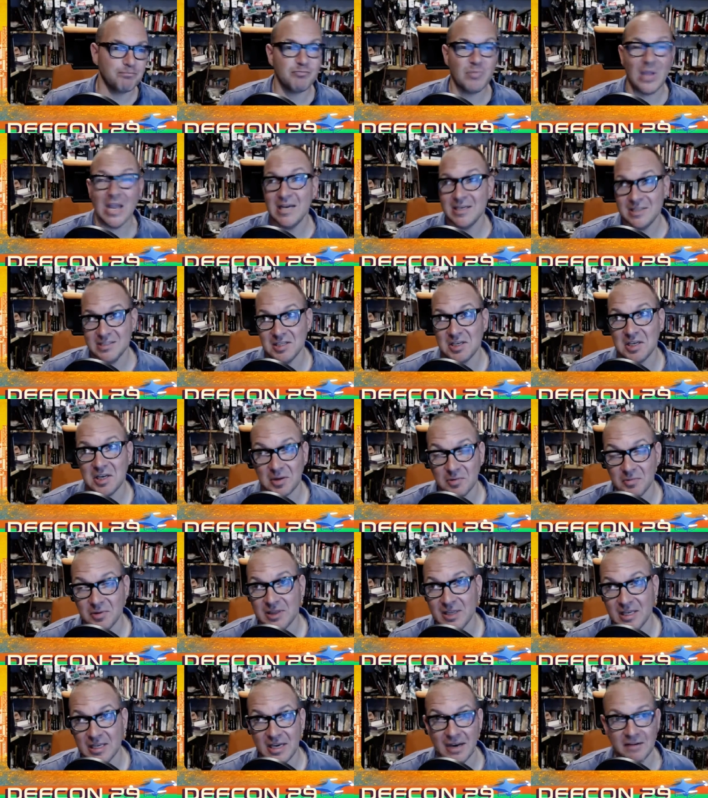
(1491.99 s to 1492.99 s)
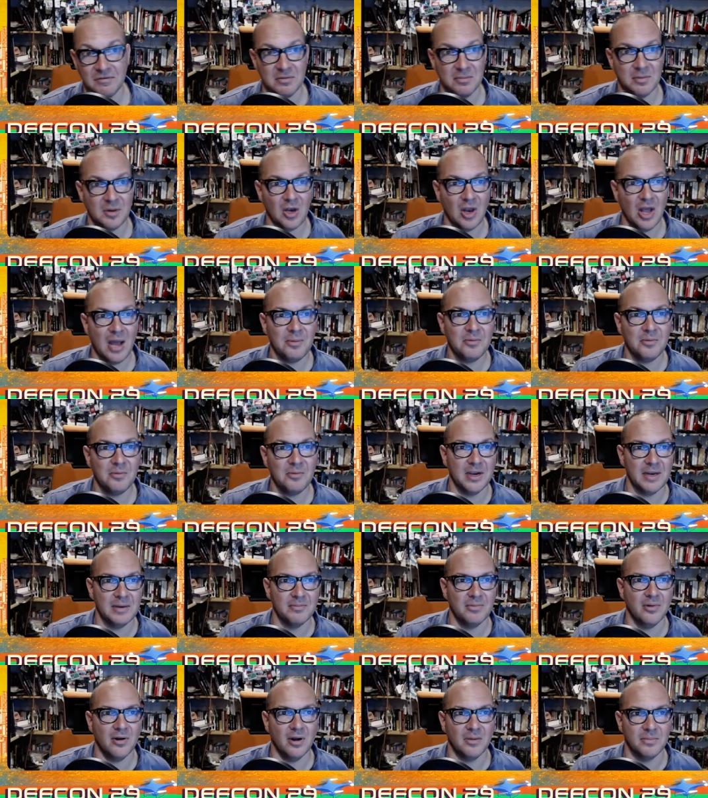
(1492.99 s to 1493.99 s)
and dealing with the inevitable upgrade
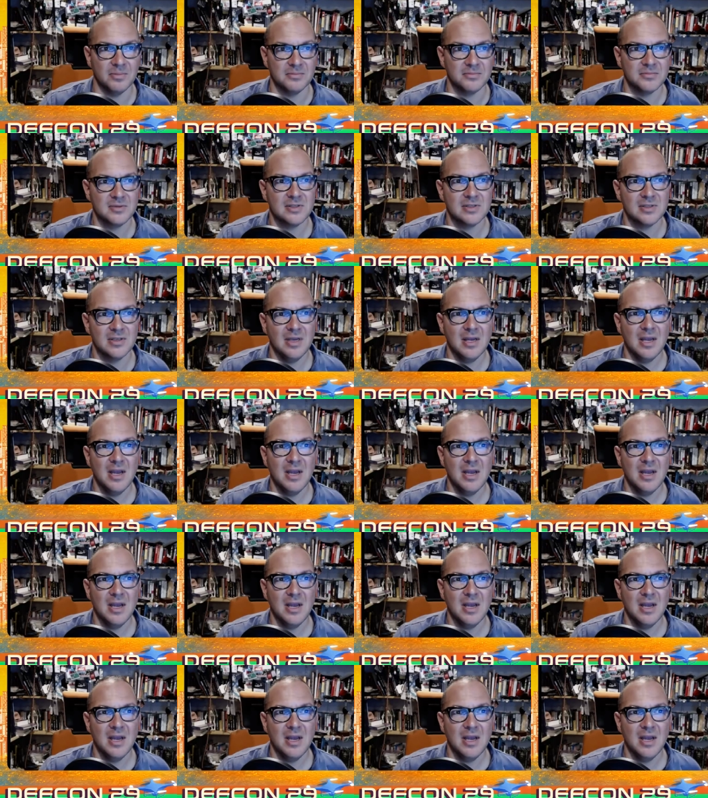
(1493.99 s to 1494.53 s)
problems.